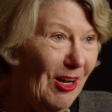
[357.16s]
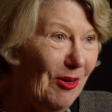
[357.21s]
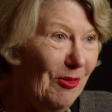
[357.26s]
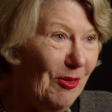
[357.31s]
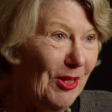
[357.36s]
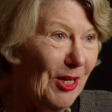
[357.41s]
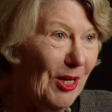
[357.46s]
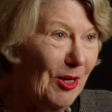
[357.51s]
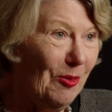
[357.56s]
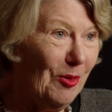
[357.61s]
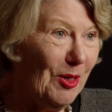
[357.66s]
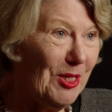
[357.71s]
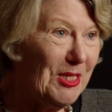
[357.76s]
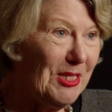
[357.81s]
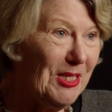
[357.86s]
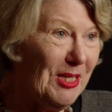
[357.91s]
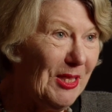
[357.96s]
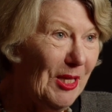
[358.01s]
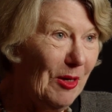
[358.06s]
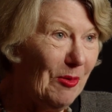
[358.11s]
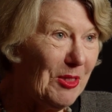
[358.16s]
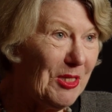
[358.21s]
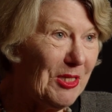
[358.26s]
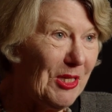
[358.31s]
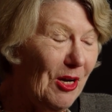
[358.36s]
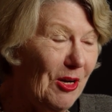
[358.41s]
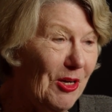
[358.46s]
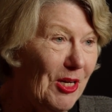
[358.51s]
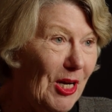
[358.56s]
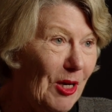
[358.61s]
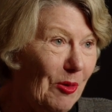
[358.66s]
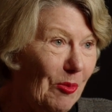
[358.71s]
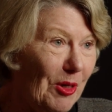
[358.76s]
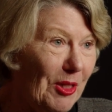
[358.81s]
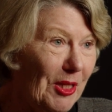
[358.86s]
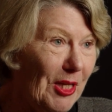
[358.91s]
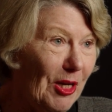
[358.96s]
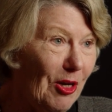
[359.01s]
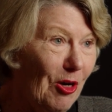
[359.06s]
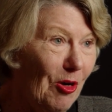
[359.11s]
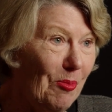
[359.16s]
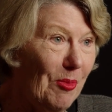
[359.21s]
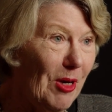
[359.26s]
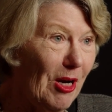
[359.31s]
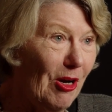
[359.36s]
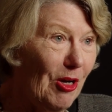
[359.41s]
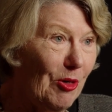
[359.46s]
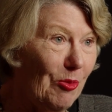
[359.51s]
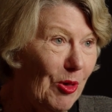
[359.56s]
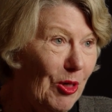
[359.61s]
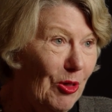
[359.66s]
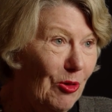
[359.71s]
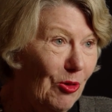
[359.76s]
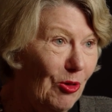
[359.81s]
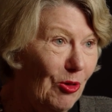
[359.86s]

I, they always said they were so young when they got married, we